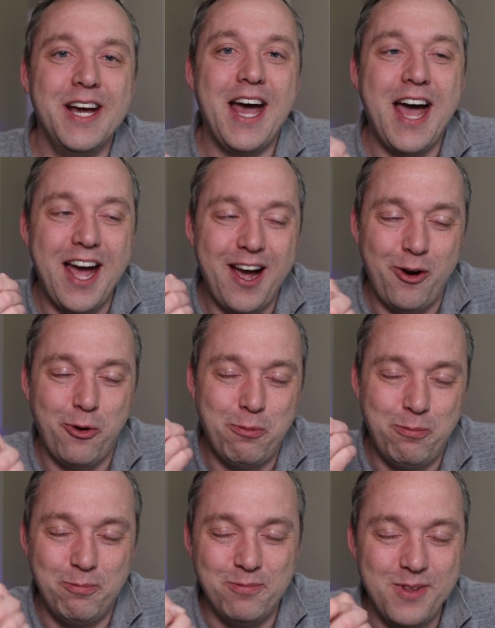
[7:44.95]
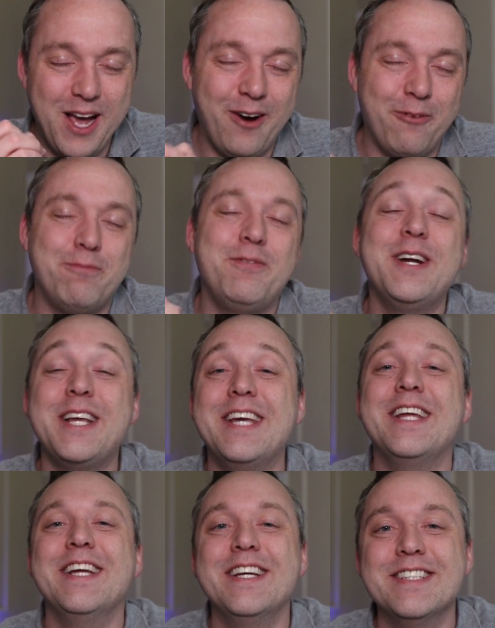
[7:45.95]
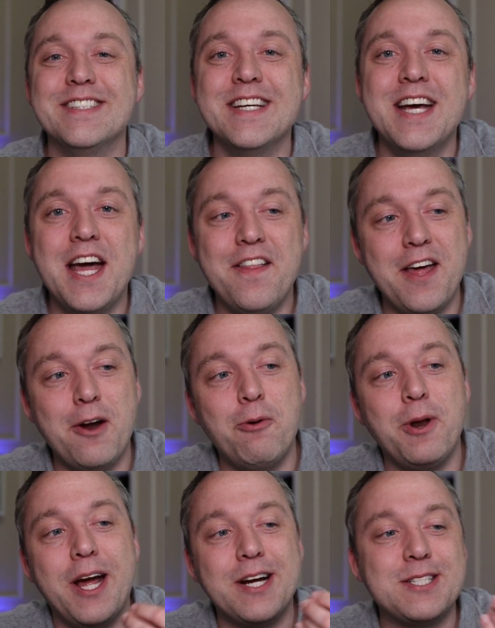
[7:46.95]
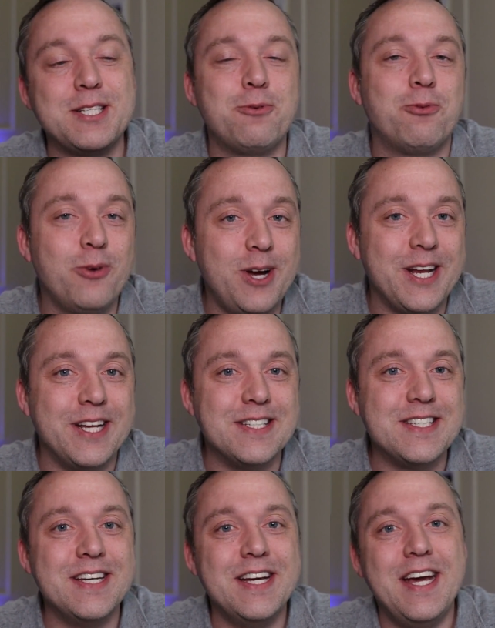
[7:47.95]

how how funny it is that it would actually run it